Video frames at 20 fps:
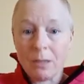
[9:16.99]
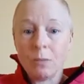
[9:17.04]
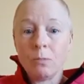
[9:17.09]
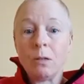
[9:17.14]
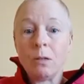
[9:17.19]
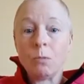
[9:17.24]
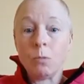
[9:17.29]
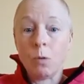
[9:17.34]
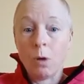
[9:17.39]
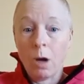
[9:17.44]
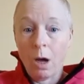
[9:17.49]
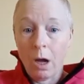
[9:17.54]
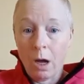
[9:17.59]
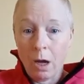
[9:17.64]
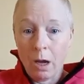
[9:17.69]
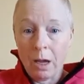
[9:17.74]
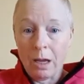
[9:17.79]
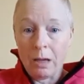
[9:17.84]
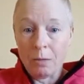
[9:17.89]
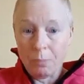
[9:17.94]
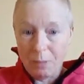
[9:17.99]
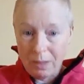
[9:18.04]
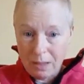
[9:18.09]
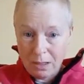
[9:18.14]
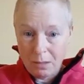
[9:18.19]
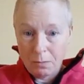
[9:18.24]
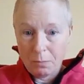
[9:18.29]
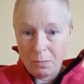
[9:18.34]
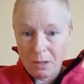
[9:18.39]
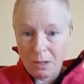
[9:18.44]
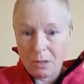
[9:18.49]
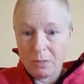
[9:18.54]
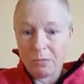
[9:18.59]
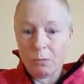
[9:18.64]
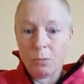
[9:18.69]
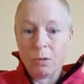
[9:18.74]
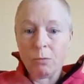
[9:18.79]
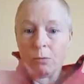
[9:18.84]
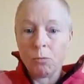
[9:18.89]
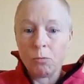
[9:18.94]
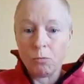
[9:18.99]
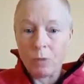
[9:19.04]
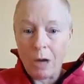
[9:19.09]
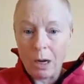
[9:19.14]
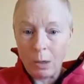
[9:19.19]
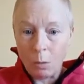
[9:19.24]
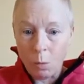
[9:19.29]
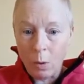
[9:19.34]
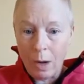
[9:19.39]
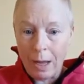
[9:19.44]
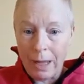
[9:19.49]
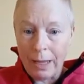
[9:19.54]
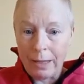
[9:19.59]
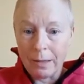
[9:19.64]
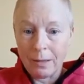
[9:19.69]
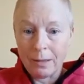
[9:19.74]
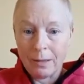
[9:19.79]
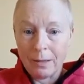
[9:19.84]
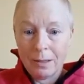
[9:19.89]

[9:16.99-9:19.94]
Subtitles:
We will hide, be submissive. We will run away.